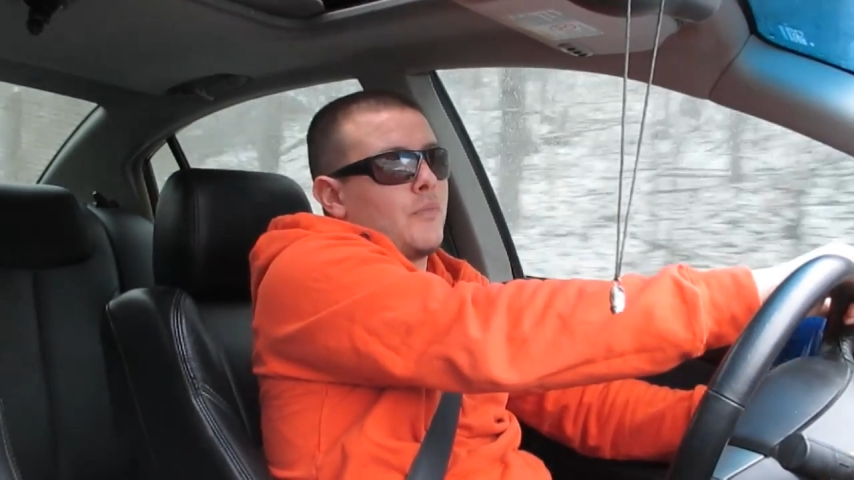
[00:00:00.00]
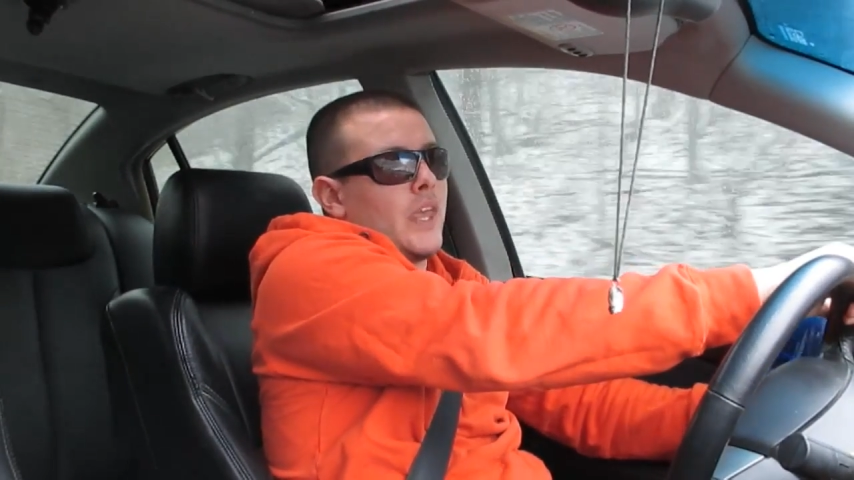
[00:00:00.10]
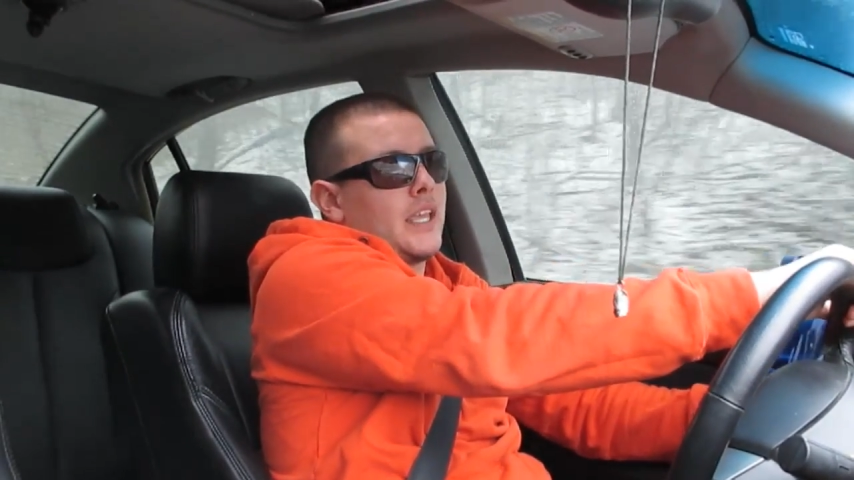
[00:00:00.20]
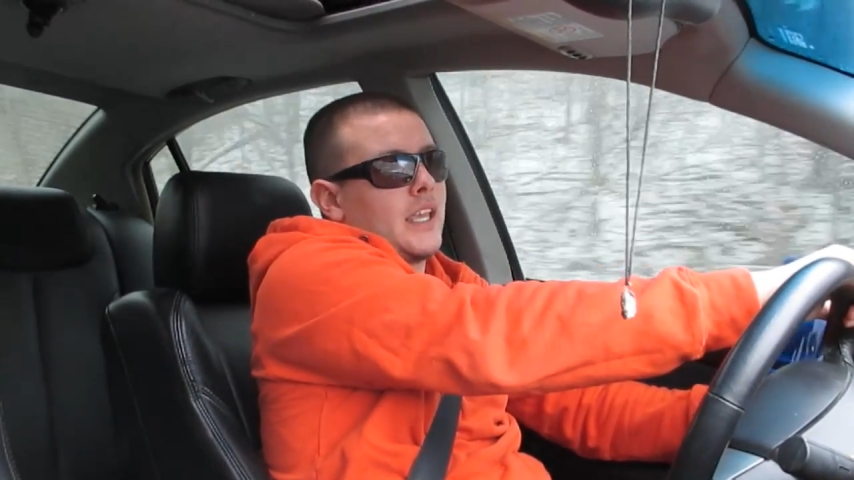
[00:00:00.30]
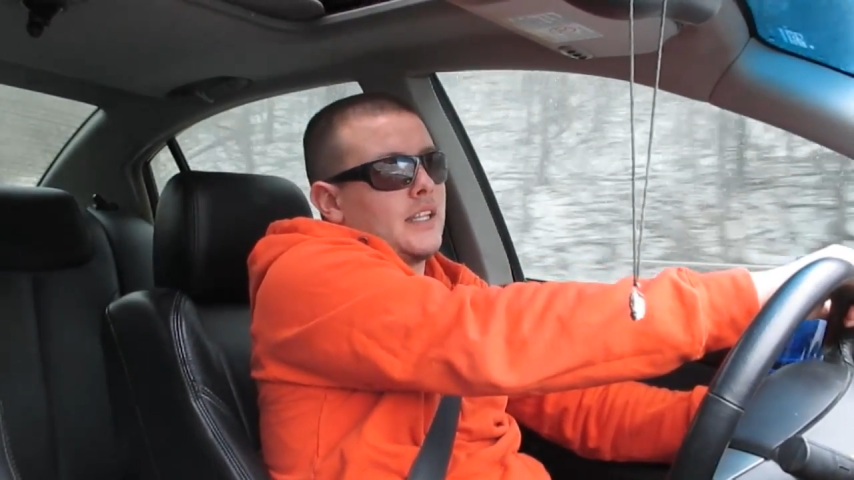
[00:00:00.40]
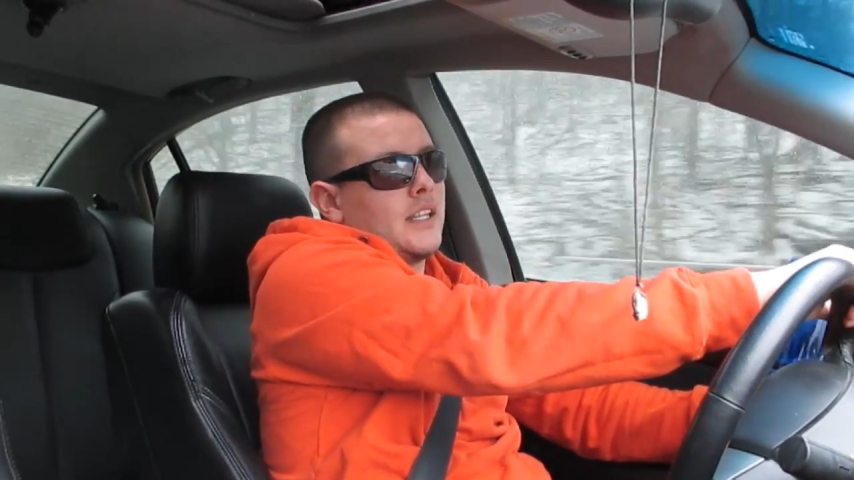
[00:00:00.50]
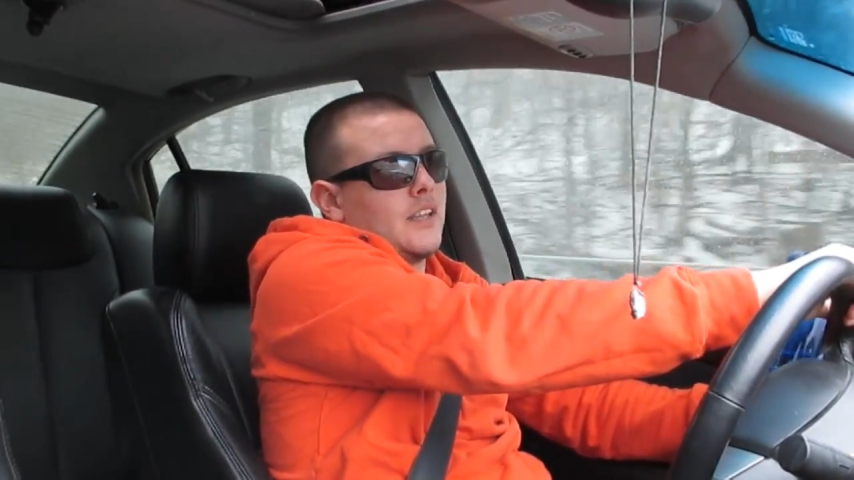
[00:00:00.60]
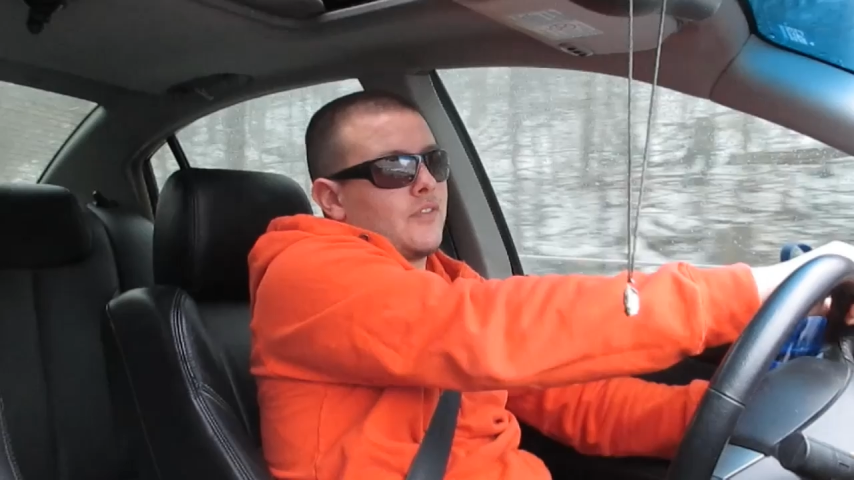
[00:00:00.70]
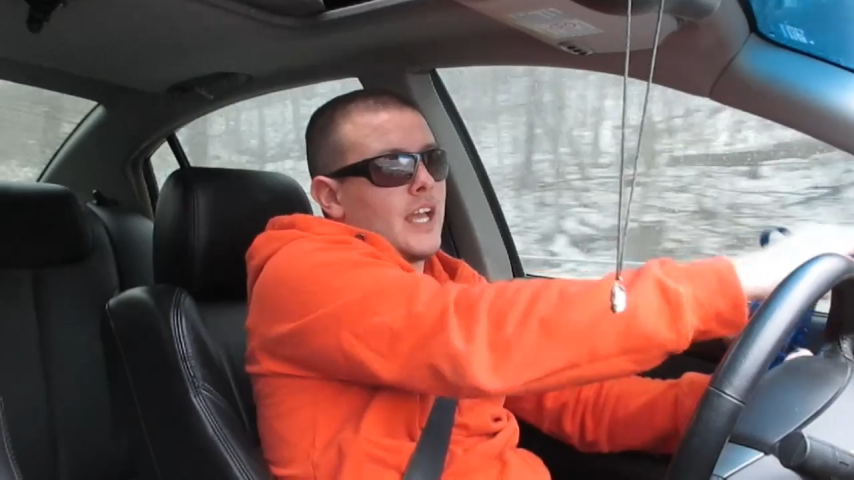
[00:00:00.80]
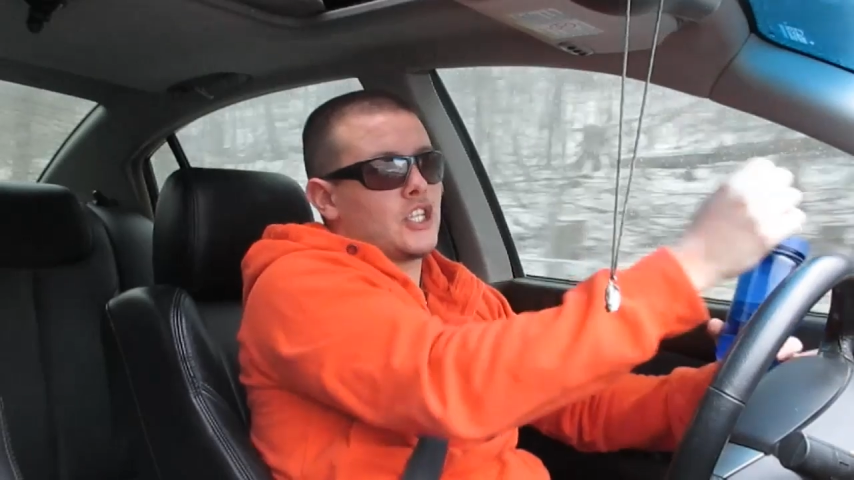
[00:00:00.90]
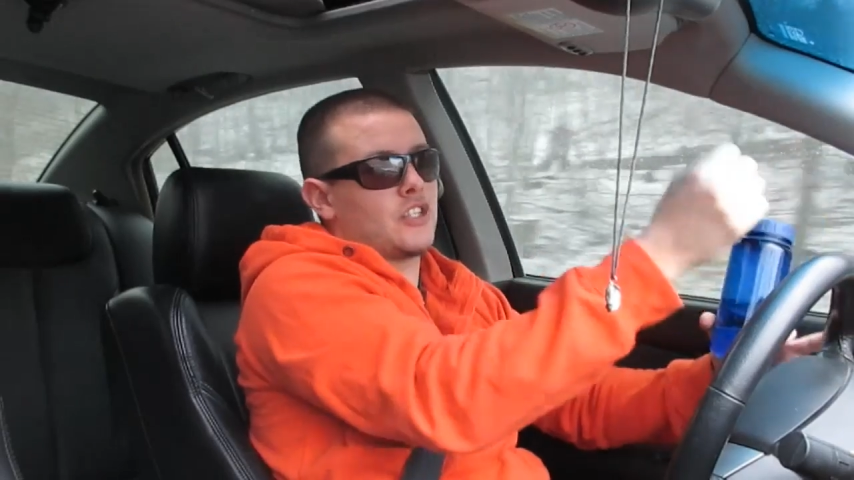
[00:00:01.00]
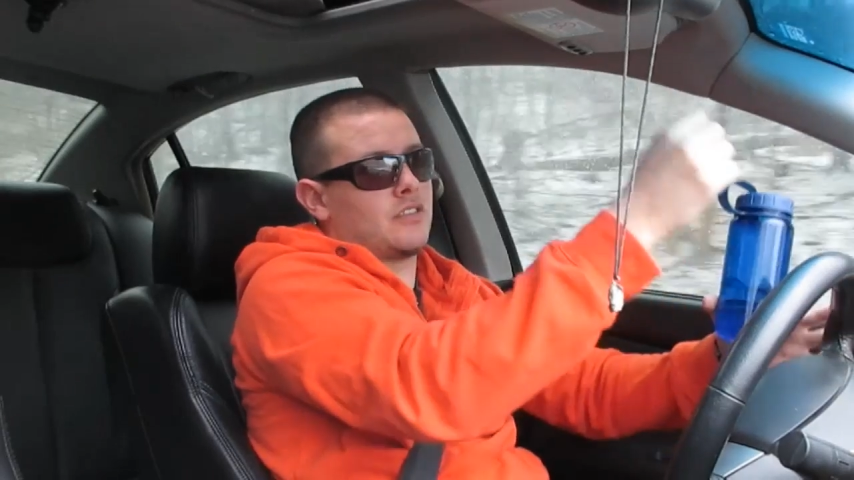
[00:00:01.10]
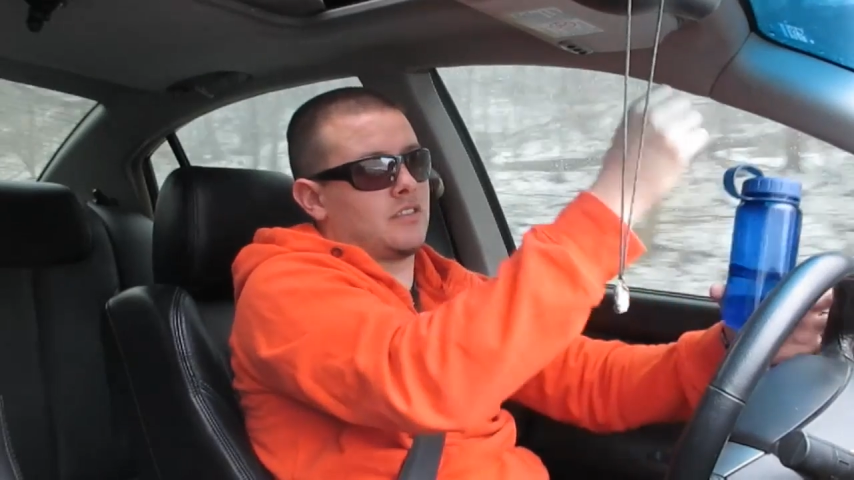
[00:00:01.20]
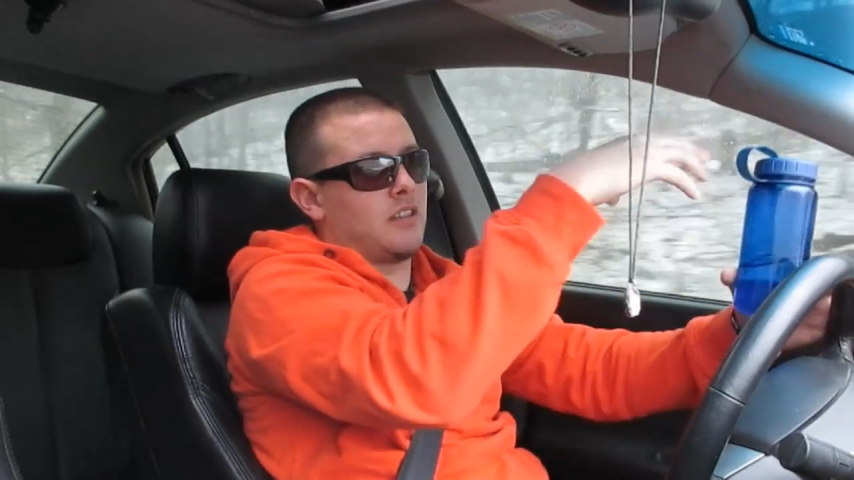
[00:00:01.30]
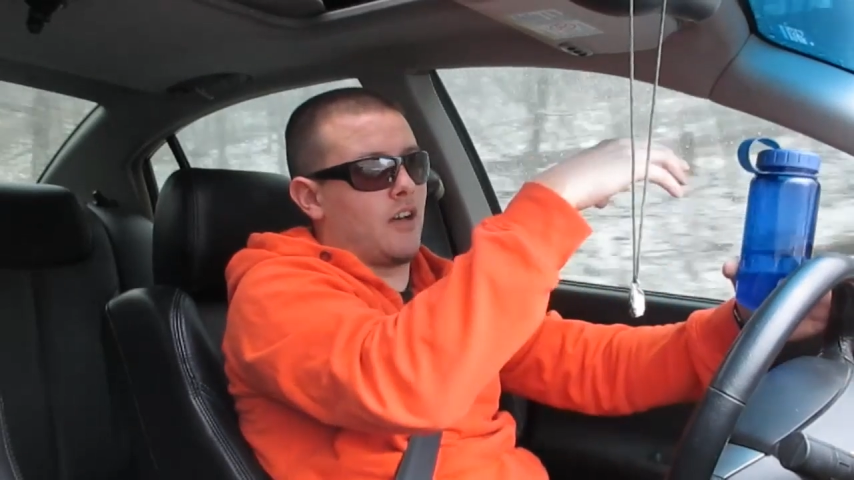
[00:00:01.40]
They can, if that
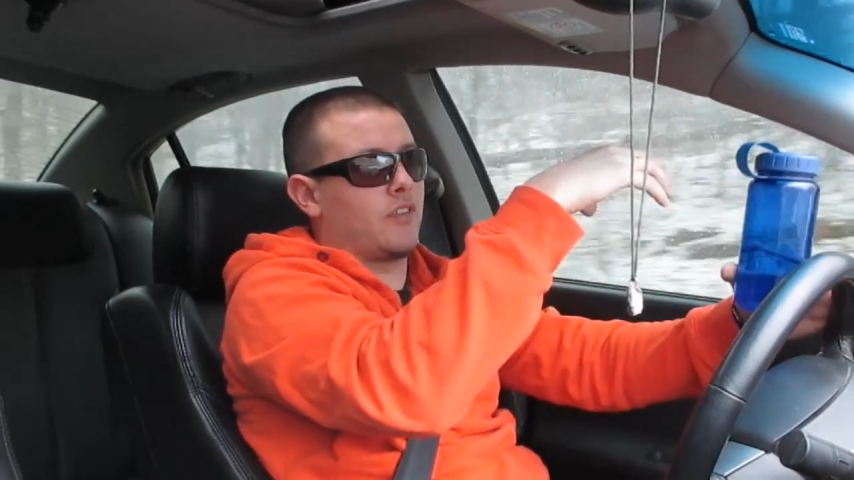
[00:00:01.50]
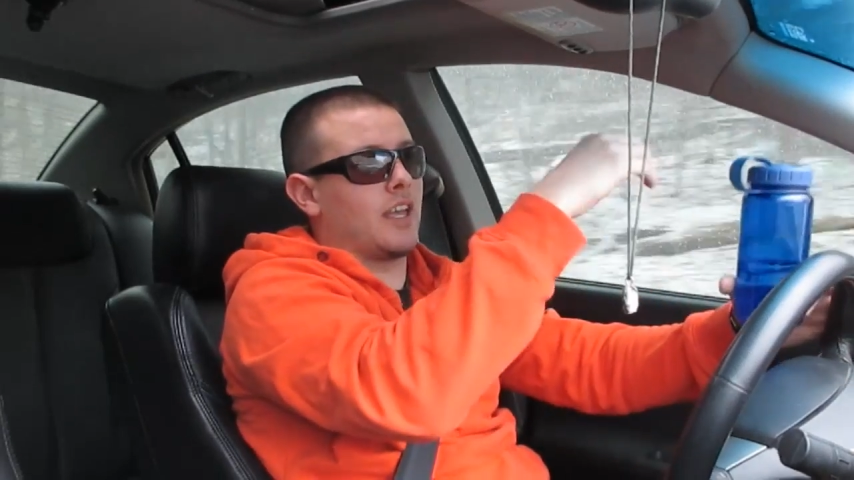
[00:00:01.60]
stuff